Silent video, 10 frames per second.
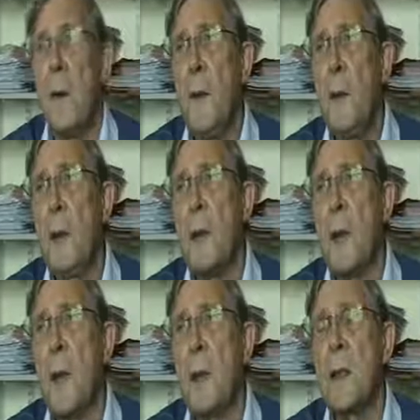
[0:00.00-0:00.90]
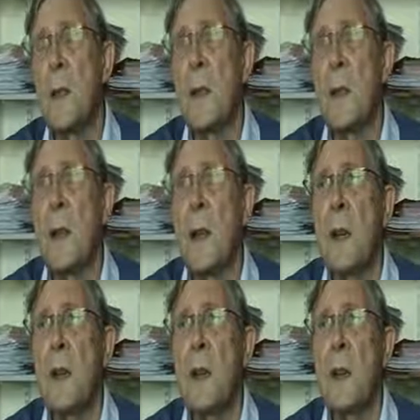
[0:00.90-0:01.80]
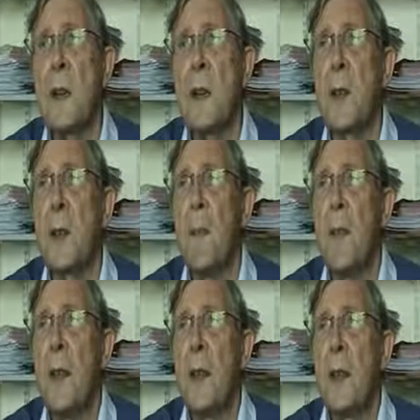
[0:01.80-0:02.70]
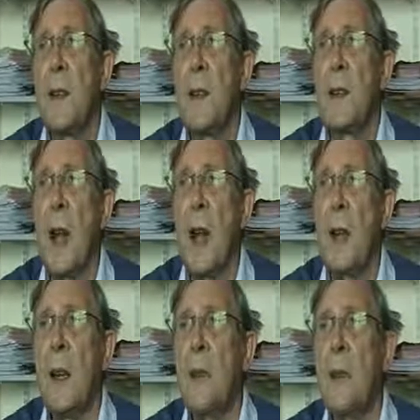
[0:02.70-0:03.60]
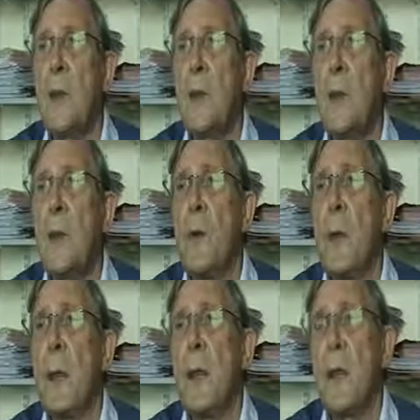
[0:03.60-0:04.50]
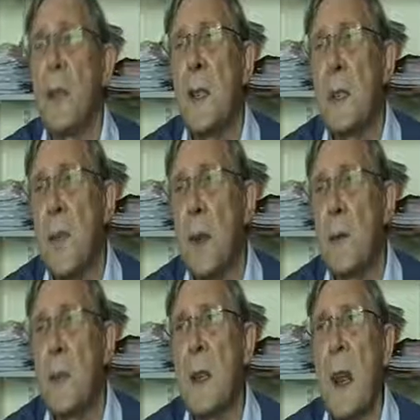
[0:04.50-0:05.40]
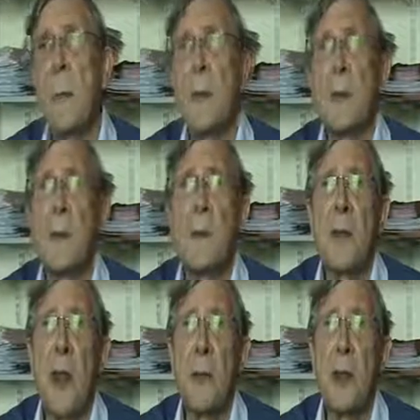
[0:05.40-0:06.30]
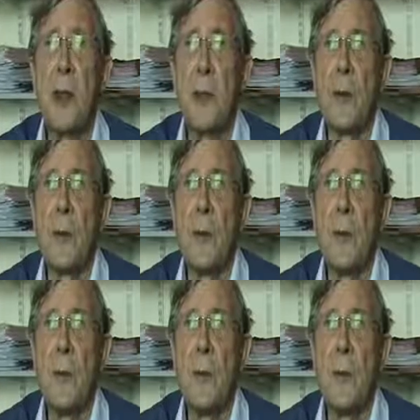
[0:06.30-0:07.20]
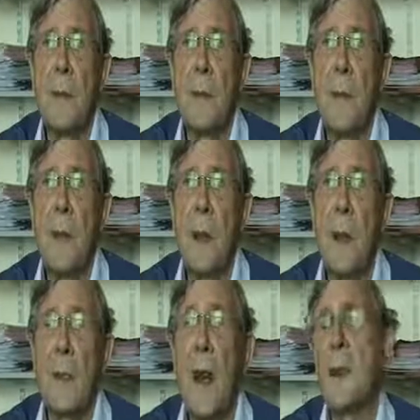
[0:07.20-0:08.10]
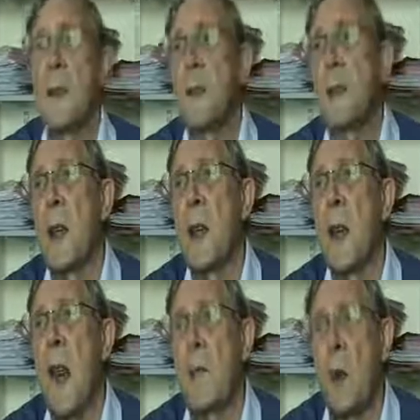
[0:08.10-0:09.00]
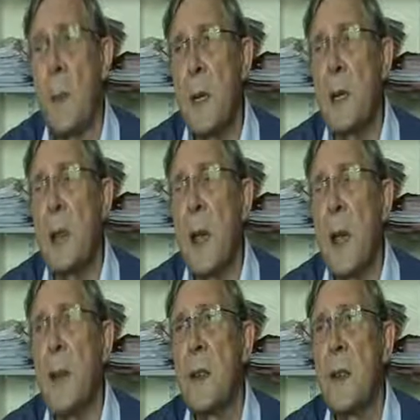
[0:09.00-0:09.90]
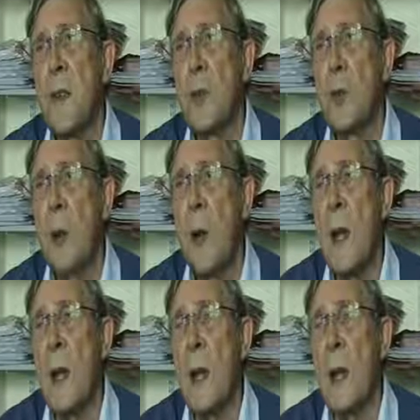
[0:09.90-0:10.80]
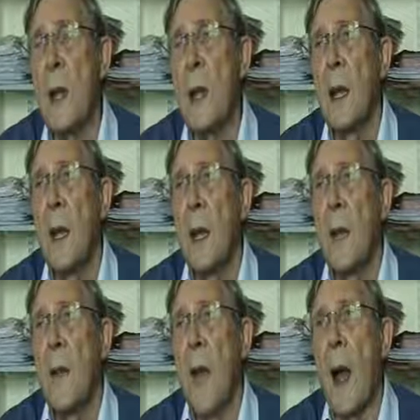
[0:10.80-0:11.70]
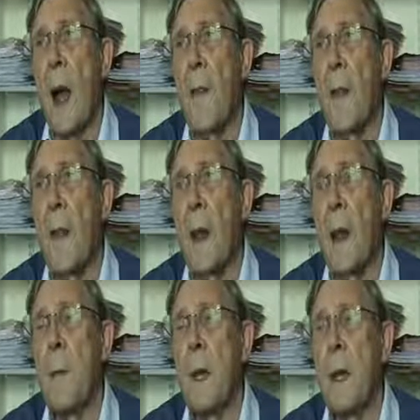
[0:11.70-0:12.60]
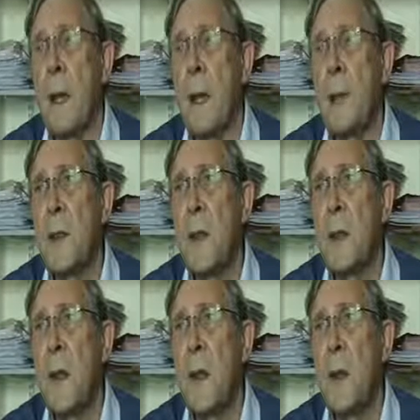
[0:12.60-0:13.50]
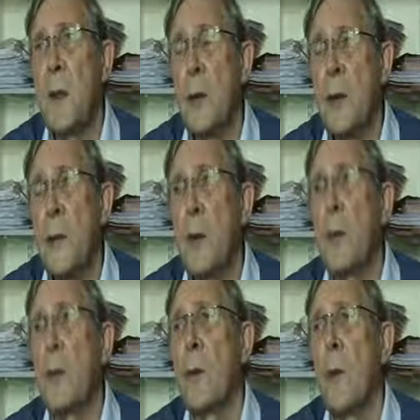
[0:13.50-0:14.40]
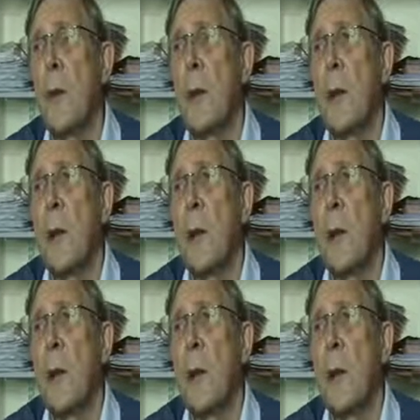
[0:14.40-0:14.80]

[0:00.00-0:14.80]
Unfocused tasks are tasks that are designed to elicit general samples of language use. That is to say, they have not been designed in such a way that they make it useful